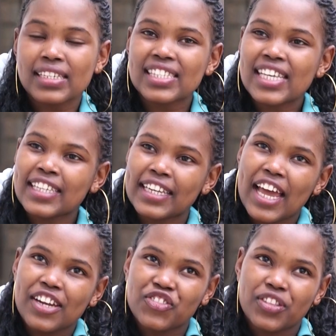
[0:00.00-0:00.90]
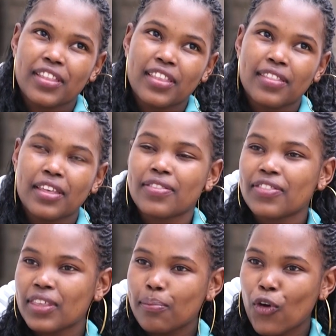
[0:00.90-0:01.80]
Does that encourage the
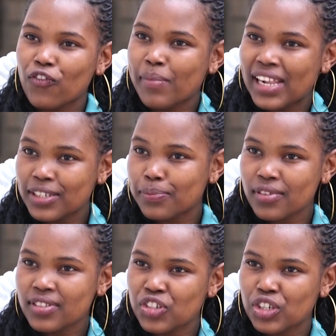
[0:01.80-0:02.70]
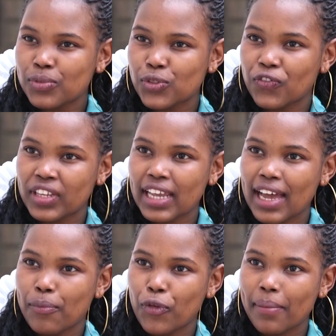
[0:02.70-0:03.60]
theme of multiple streams of
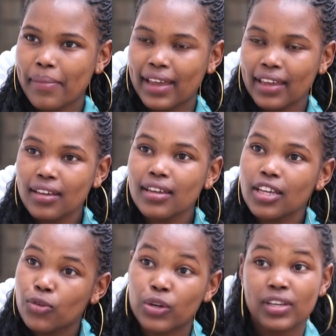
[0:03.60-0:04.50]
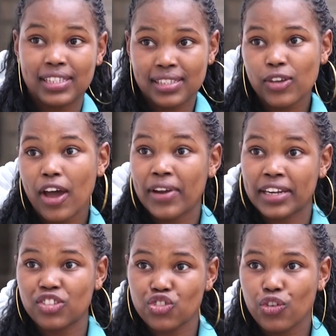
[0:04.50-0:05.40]
income whereby kuna wase sasa
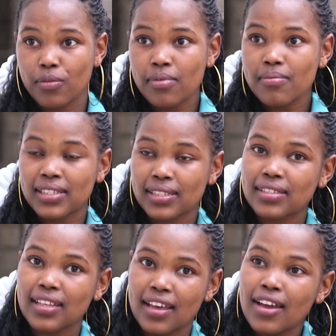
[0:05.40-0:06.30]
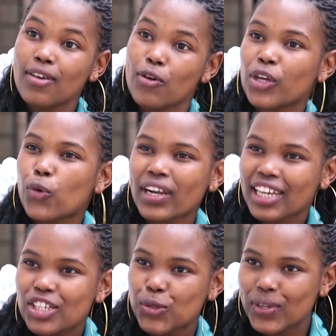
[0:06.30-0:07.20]
hawana job but sasa ungekuwa na
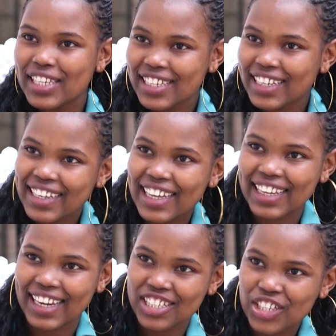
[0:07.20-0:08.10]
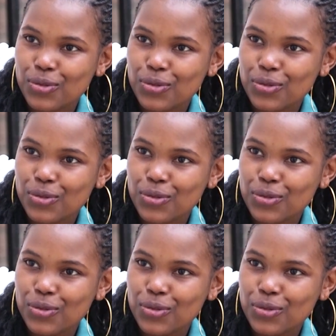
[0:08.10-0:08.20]
kitu ingine inaendelesha